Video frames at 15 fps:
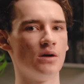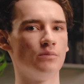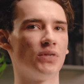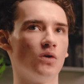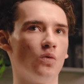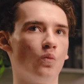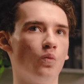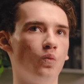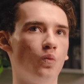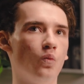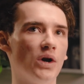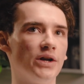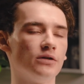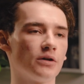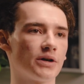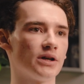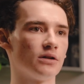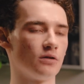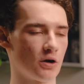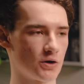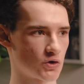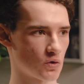But when you look at
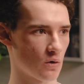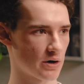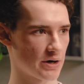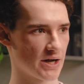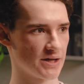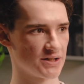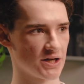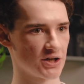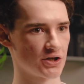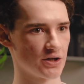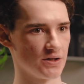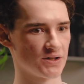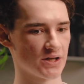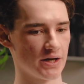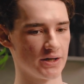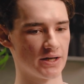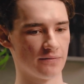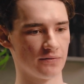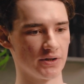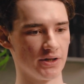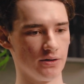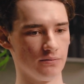larger organizations and
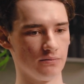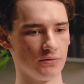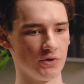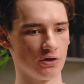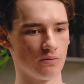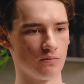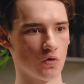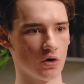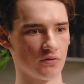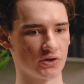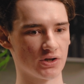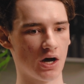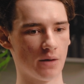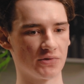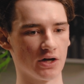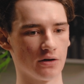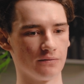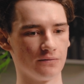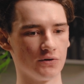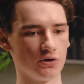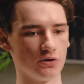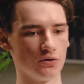definitely, more of a
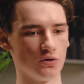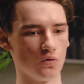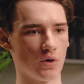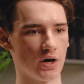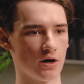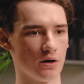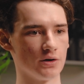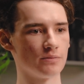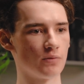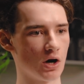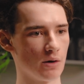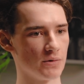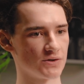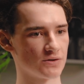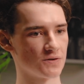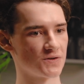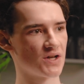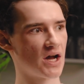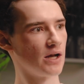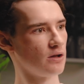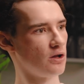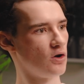top-down view where departments are
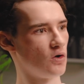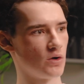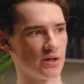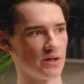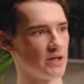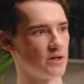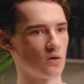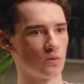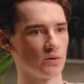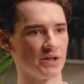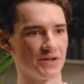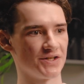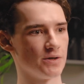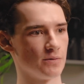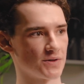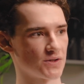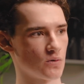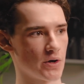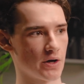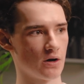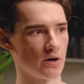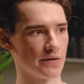siloed and they don't really see what's
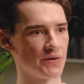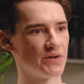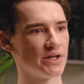going on in the